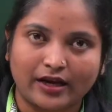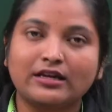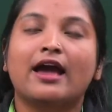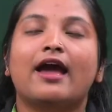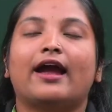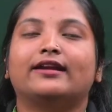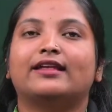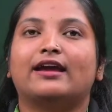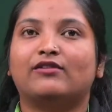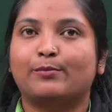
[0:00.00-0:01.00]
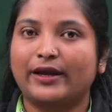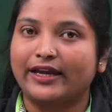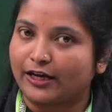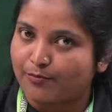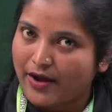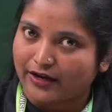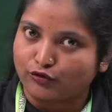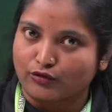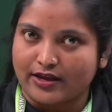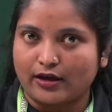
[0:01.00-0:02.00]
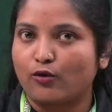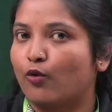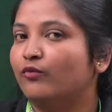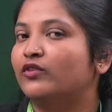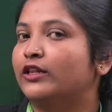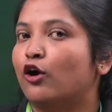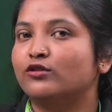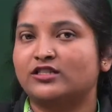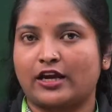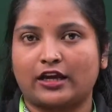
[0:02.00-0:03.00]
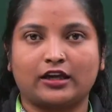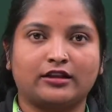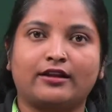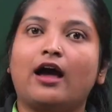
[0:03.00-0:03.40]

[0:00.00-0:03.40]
and they will be get back to their home without staying in the